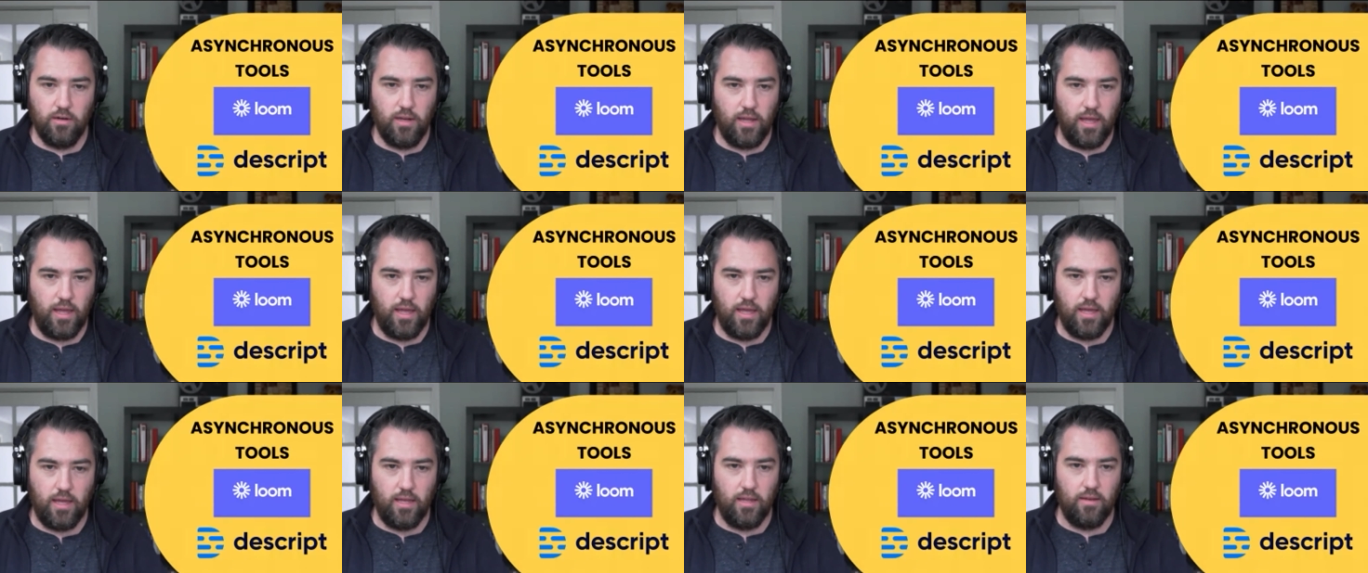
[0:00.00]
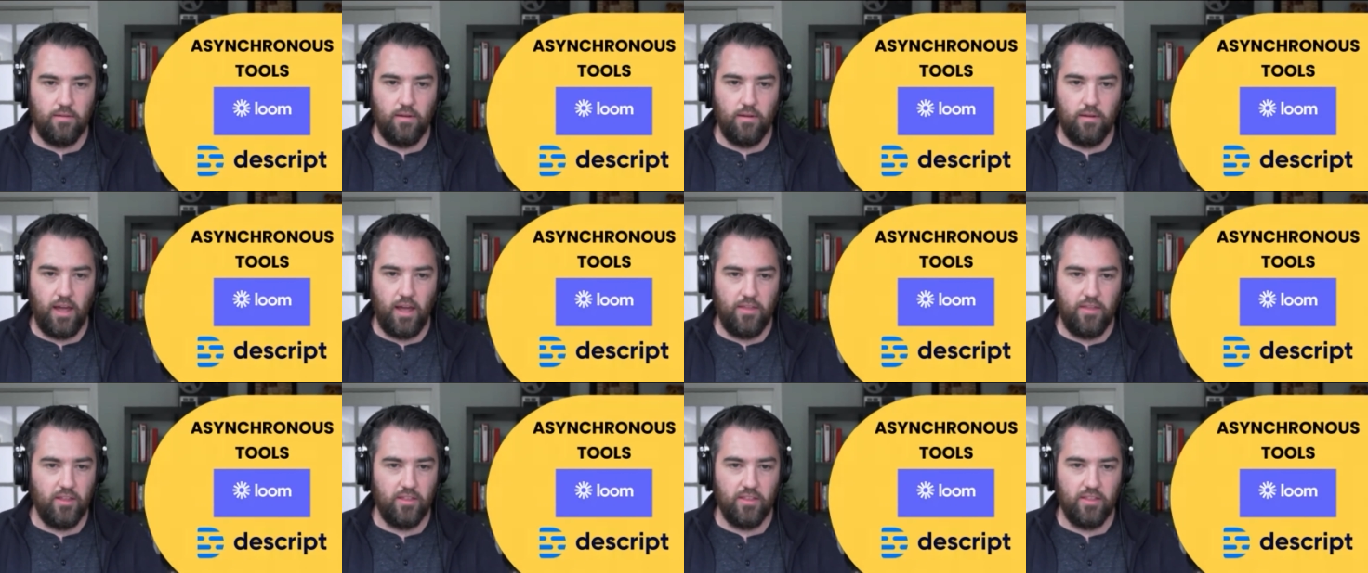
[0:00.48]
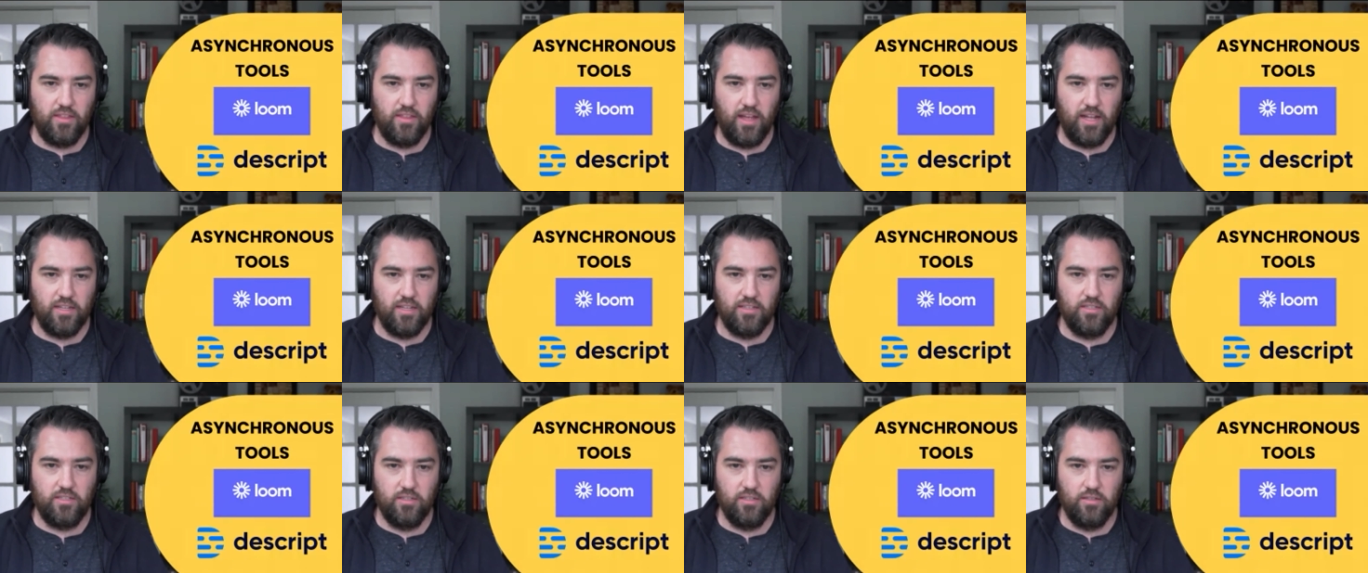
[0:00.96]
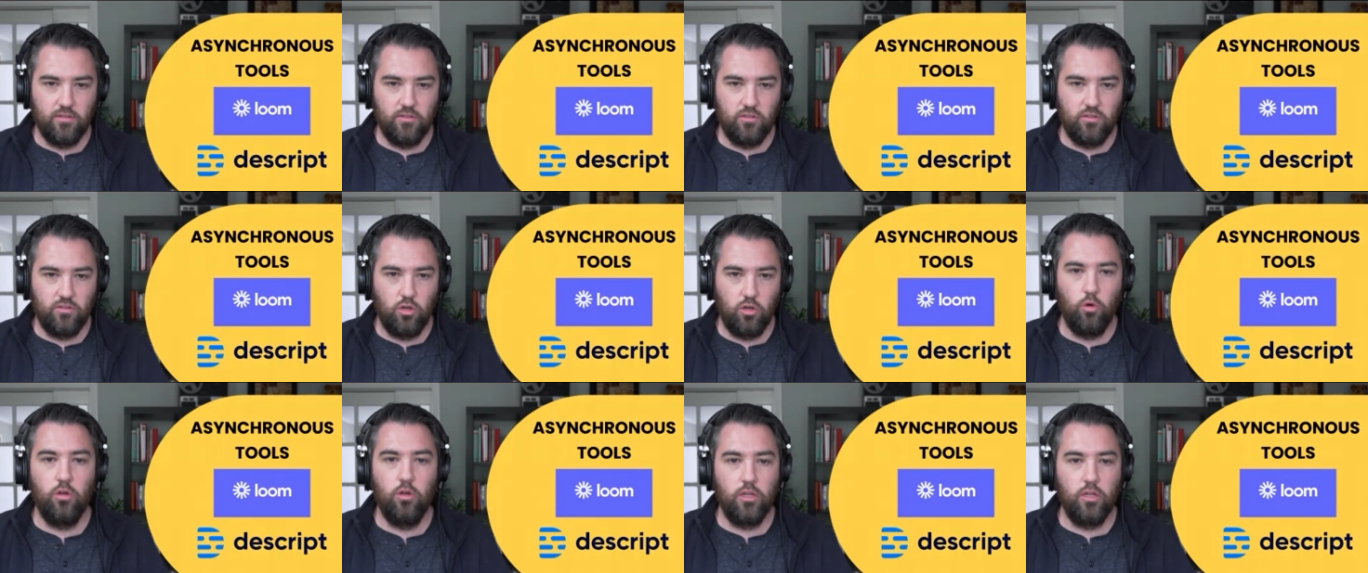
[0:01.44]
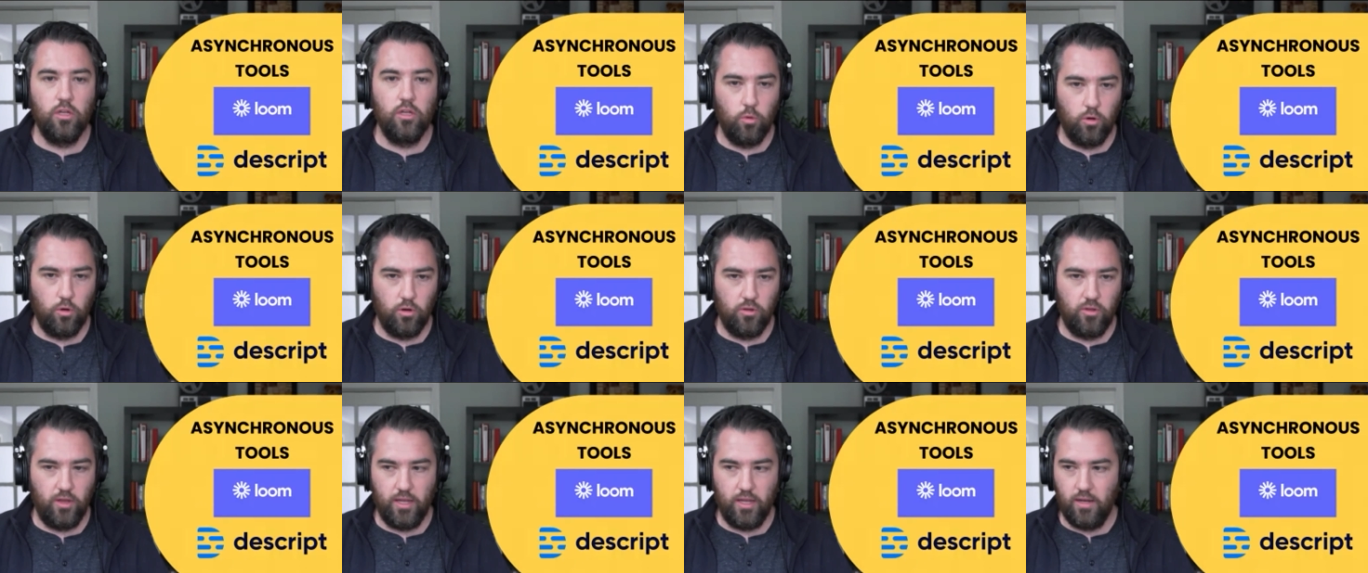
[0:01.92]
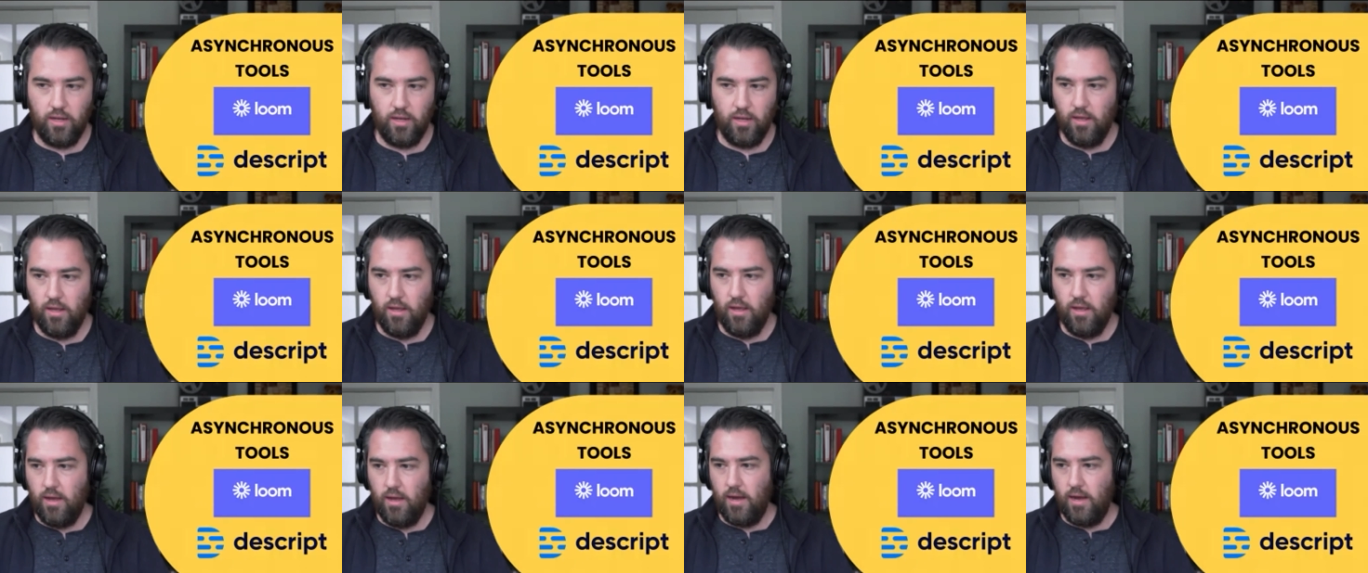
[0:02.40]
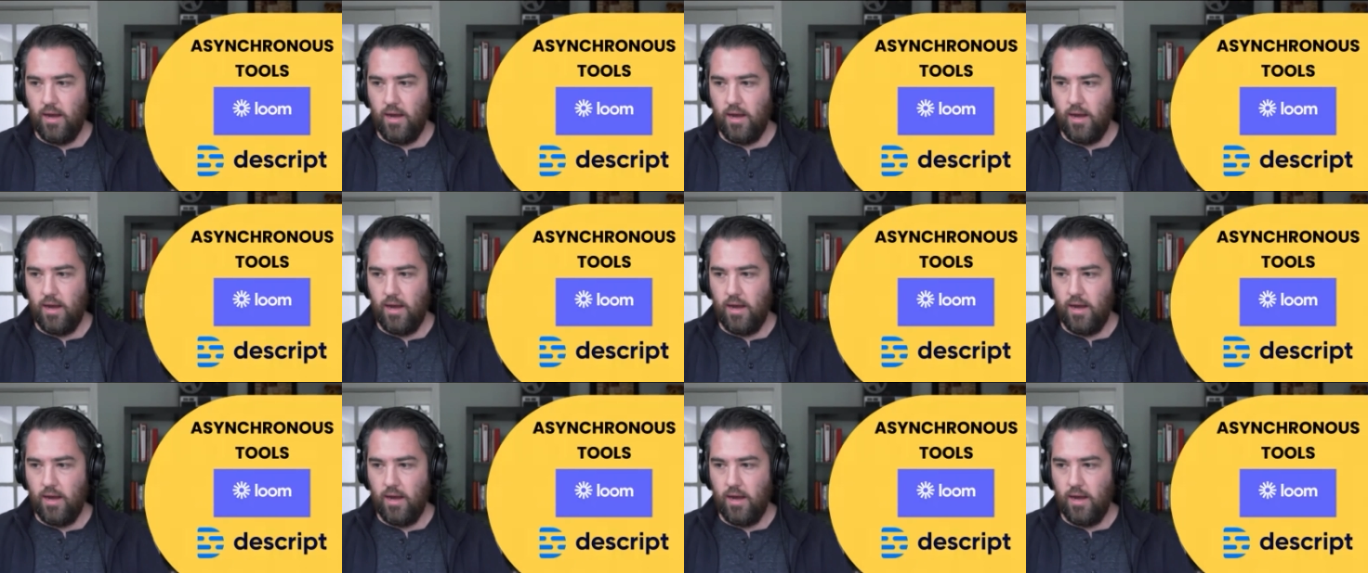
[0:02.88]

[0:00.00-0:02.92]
and I think that's totally worth it. Oh yeah.